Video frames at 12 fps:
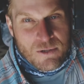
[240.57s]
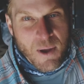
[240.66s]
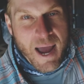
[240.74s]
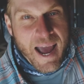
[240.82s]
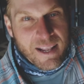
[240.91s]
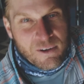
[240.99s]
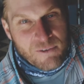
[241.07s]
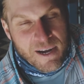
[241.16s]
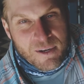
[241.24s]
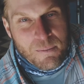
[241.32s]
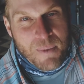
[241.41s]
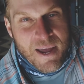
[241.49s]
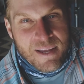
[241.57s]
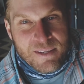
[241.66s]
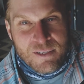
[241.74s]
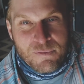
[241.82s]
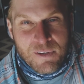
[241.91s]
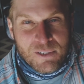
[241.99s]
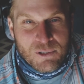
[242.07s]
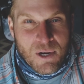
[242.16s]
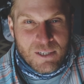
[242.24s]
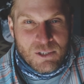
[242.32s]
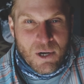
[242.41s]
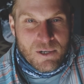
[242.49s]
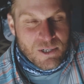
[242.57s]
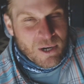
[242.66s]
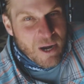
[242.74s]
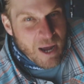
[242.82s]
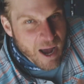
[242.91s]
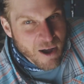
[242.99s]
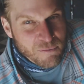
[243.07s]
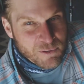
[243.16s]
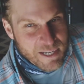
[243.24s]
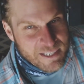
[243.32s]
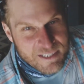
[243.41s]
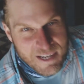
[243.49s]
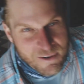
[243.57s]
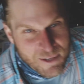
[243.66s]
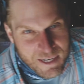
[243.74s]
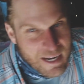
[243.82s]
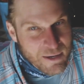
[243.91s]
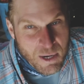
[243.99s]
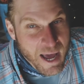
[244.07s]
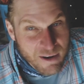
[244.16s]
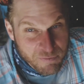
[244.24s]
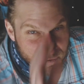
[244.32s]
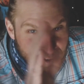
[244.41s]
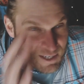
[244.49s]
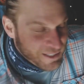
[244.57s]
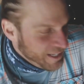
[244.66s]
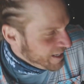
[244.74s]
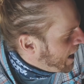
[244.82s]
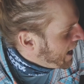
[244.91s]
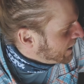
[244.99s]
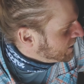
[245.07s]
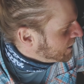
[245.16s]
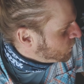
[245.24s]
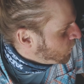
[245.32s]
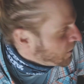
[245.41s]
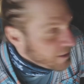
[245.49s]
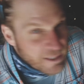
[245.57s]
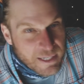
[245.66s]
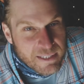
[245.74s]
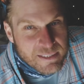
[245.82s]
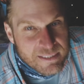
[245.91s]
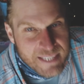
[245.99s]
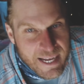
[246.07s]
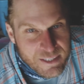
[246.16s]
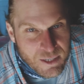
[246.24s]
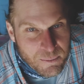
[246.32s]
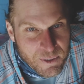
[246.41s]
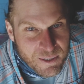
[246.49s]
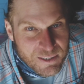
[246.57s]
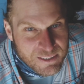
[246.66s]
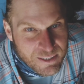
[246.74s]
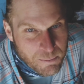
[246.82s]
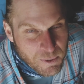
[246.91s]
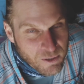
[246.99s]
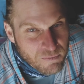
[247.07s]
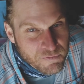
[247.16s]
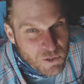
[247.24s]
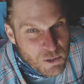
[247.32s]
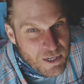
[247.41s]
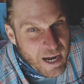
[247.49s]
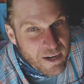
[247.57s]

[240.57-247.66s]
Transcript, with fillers: So I highly recommend this Victron charger. I've linked everything, not affiliate link. I just wanted to get this out there because it can be confusing.